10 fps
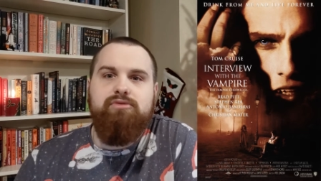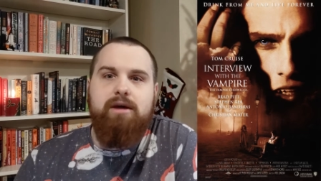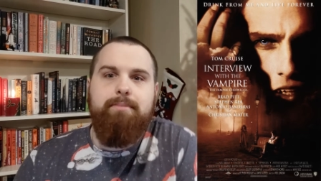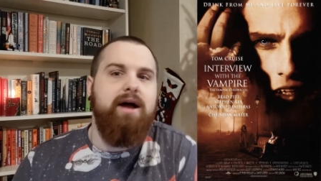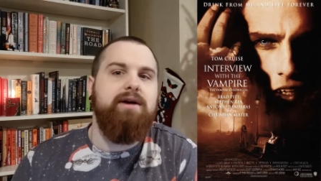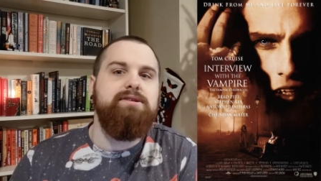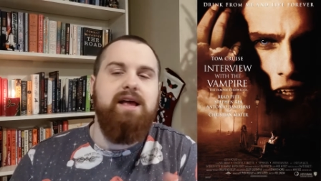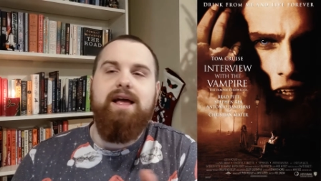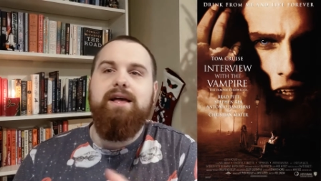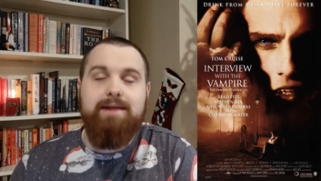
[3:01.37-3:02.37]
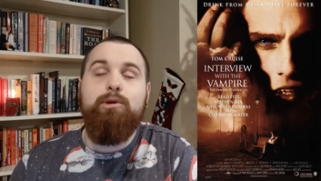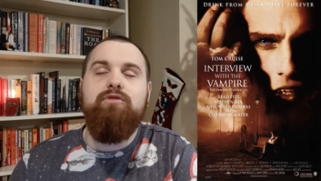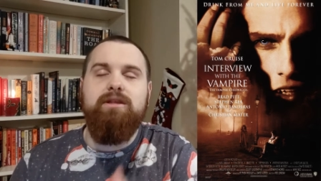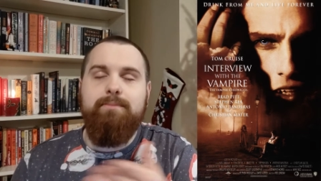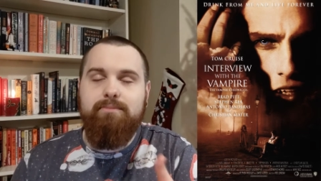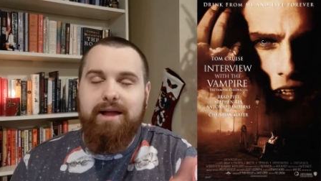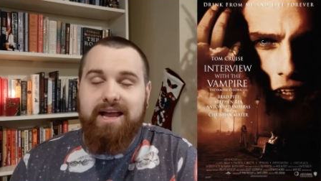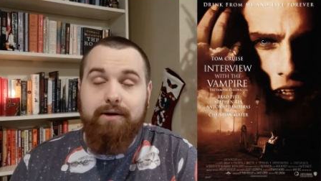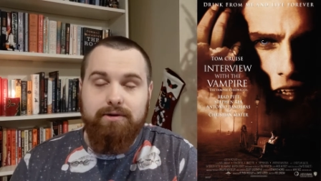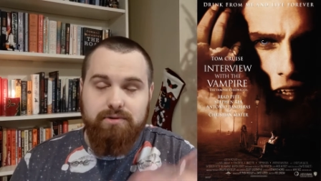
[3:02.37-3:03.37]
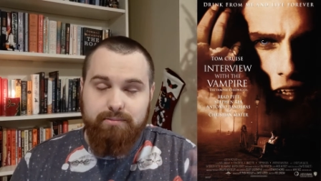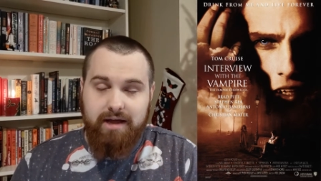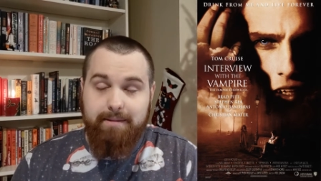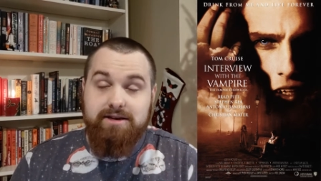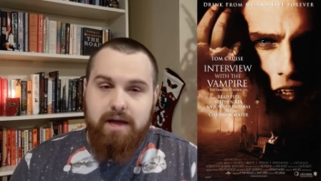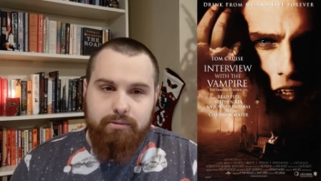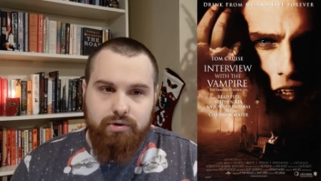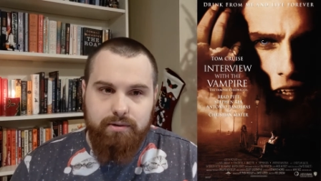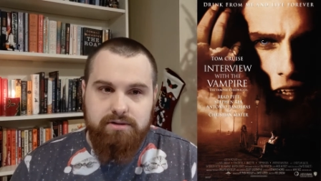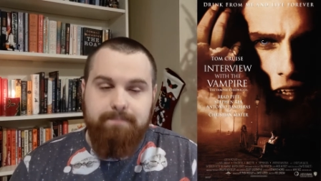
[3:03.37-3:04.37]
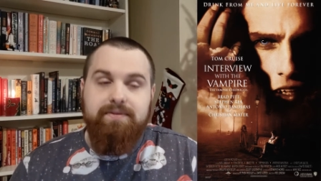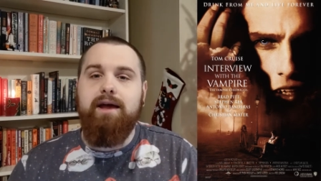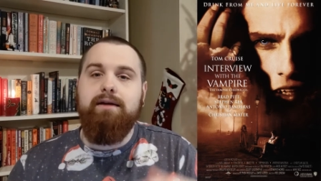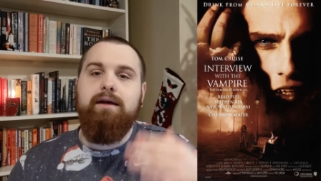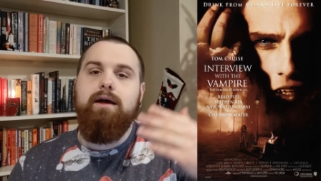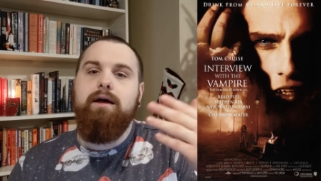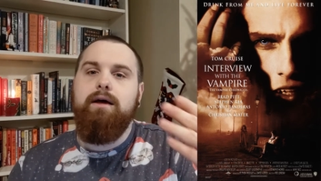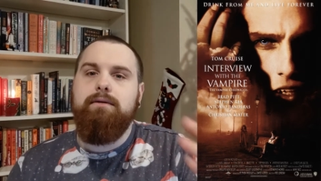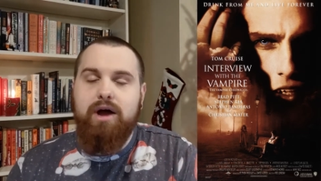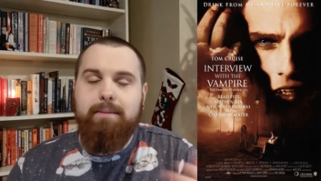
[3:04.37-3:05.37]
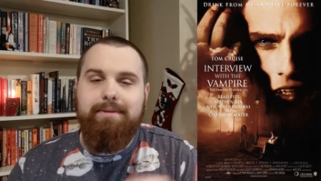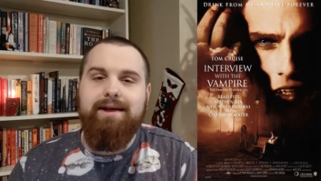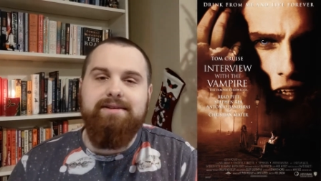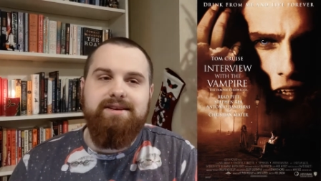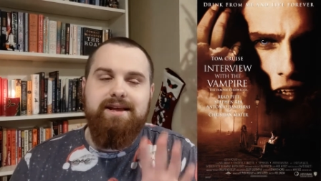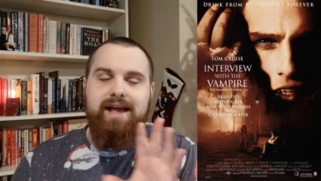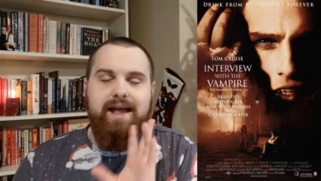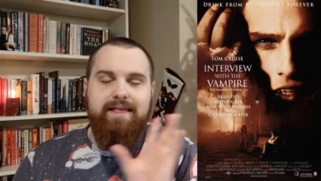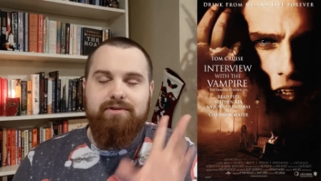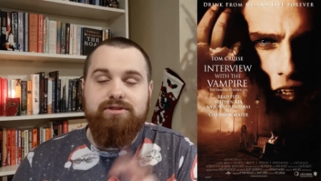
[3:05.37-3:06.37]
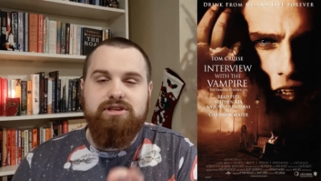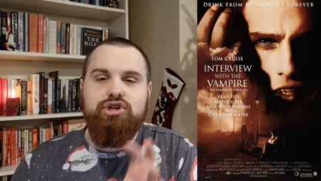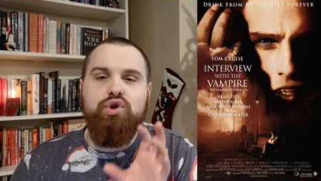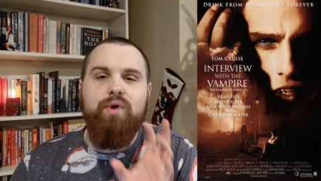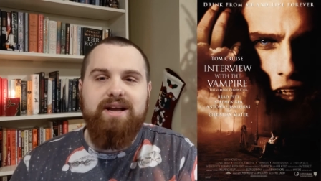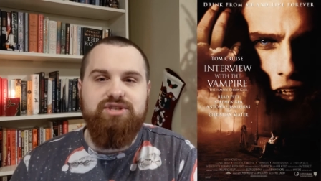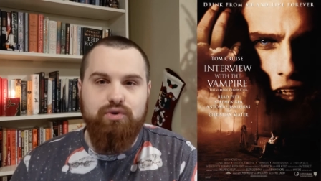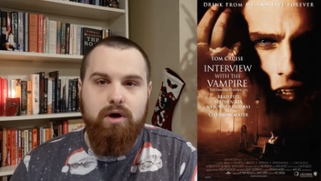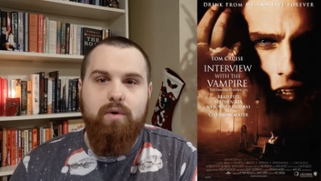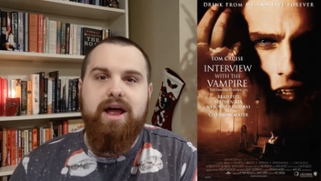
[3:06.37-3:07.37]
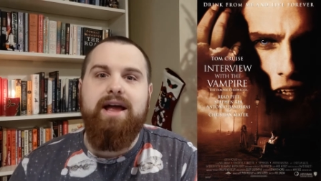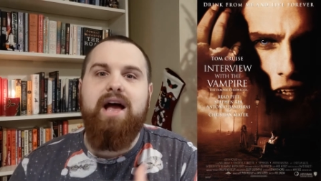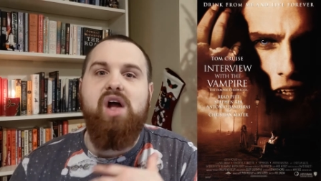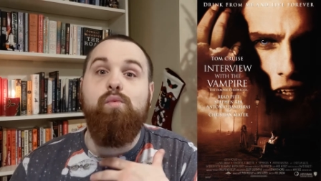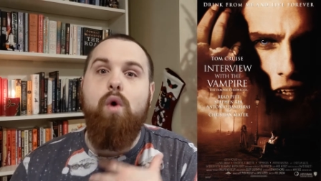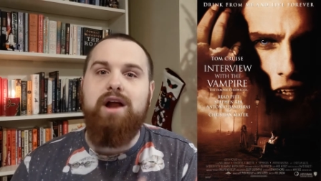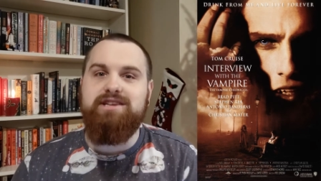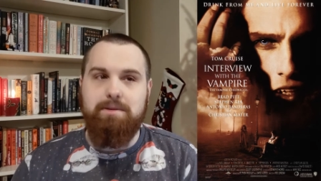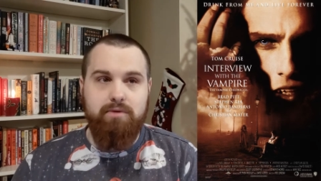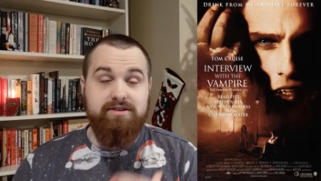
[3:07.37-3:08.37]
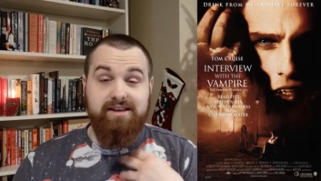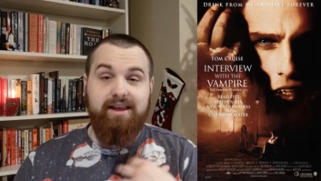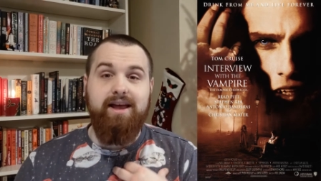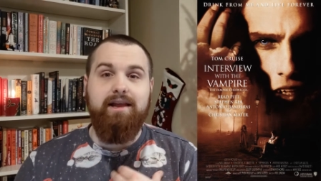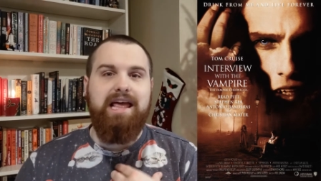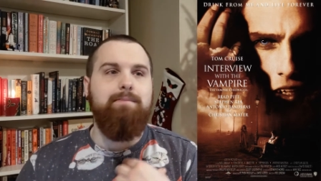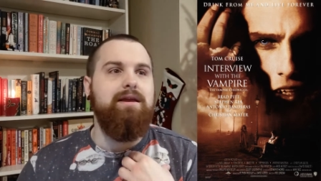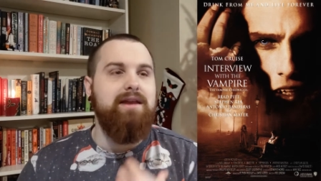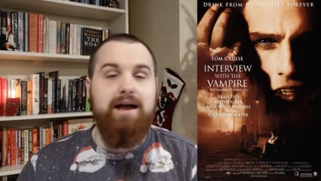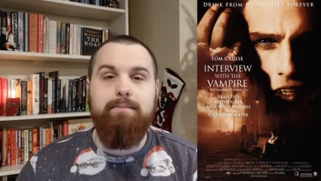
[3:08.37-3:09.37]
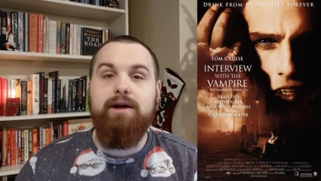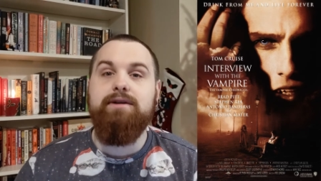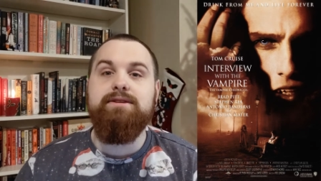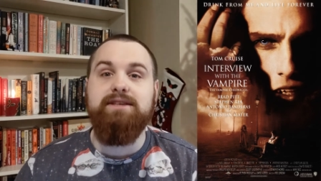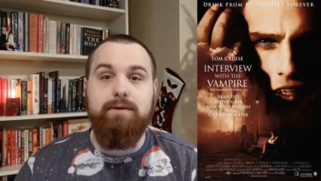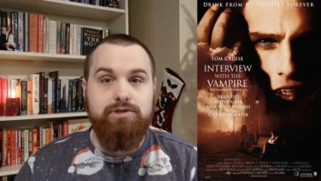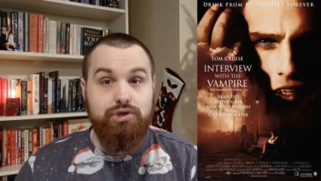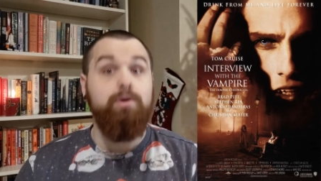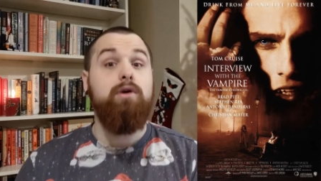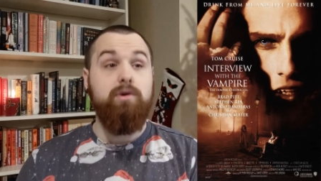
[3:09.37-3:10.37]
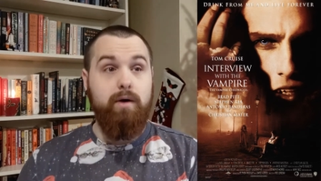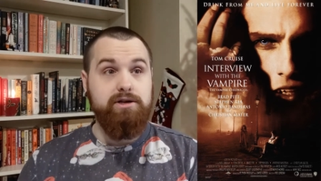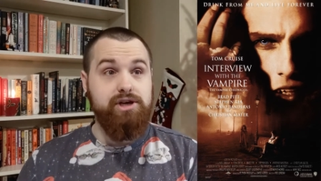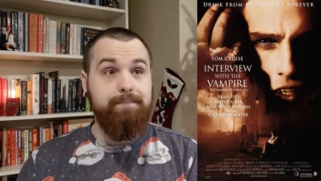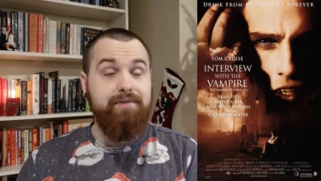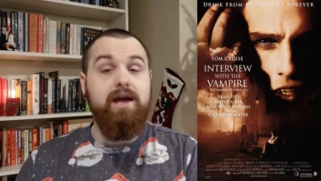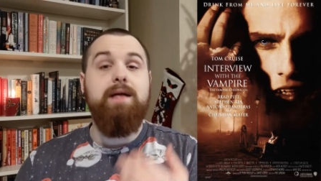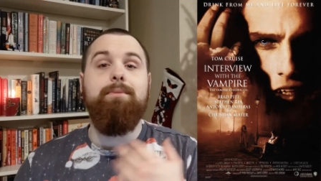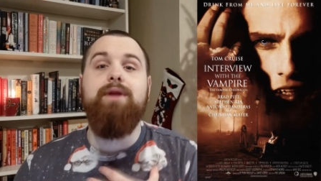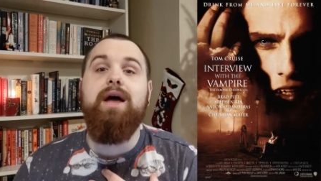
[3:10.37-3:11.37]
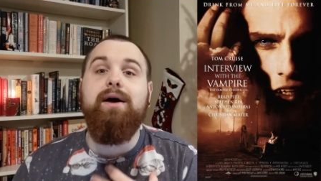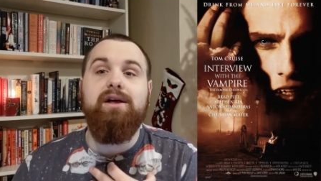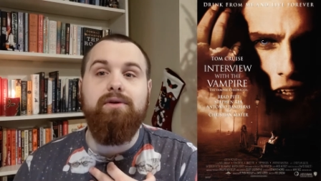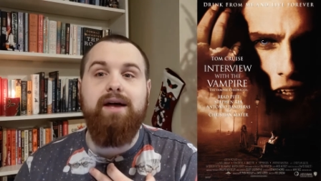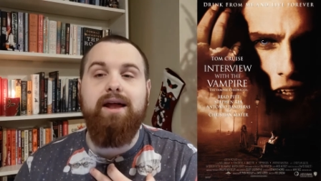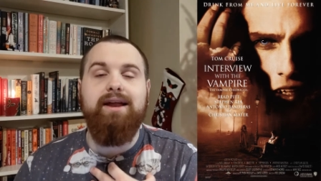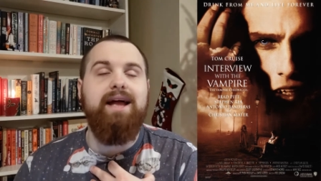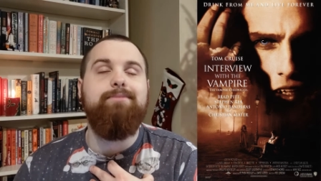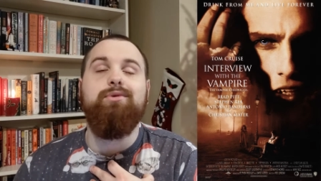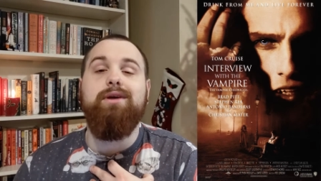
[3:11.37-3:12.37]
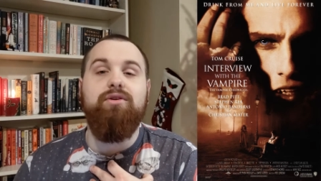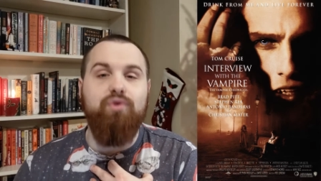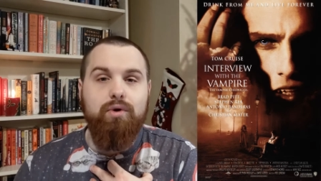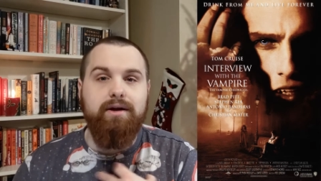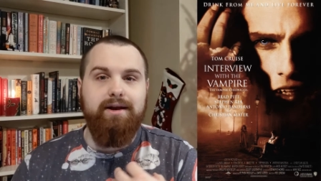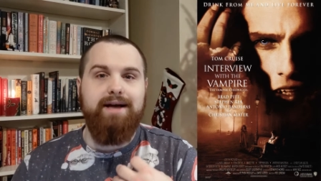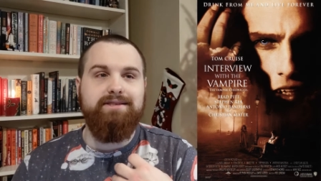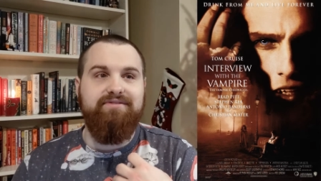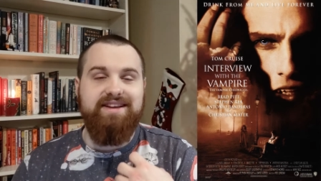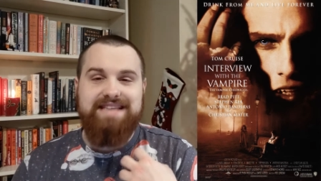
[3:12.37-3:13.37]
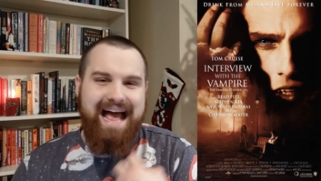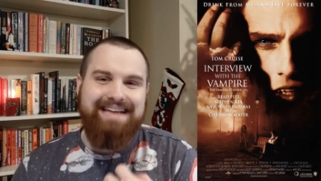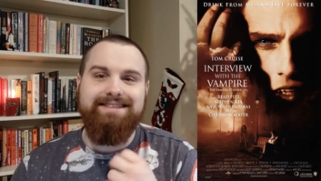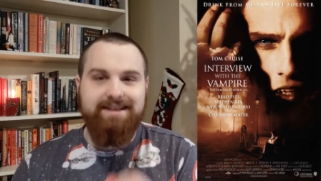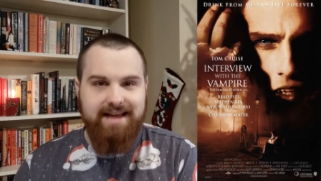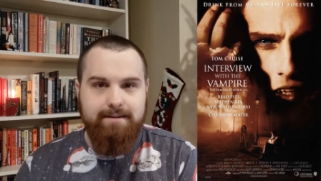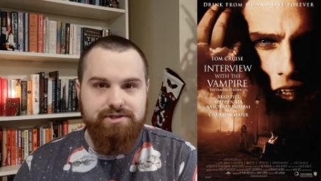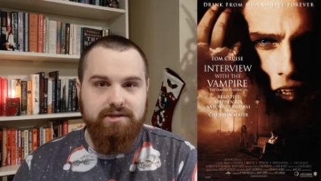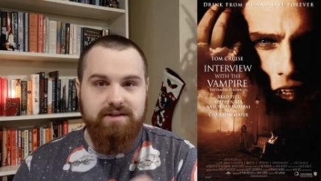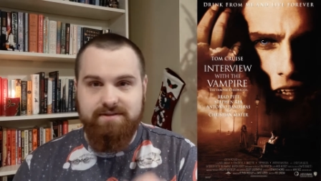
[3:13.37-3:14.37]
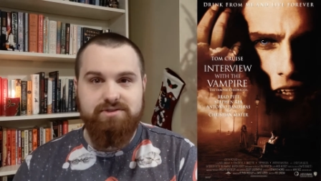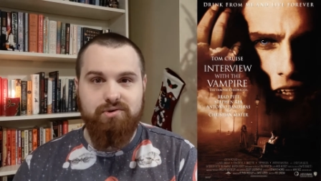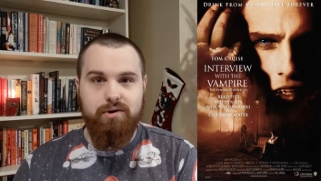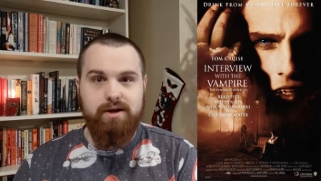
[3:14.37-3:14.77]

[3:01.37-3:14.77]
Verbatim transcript: two vampires. Uh, in a movie, the main characters are played by Tom Cruise and mm. Brad Pitt, and they're just such a great duo. And I, I watched that movie as a kid. It gave me nightmares because I was too young to watch it. But now I can look at it and I absolutely adore it as a fantastic adaptation of this